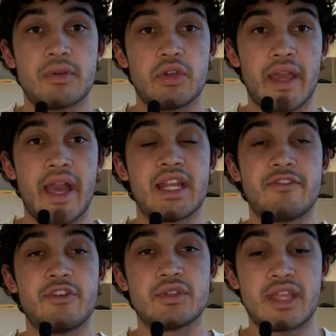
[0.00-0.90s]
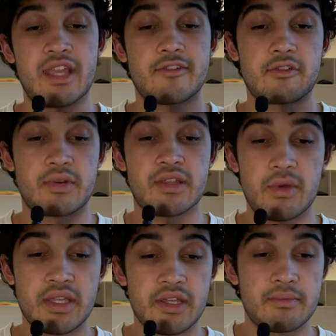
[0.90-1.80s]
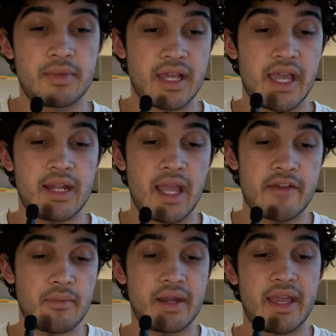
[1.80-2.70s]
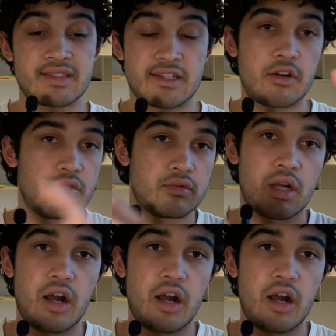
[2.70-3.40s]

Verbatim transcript: but you can if you stay here for more than 1 year. But again, everybody gets their own.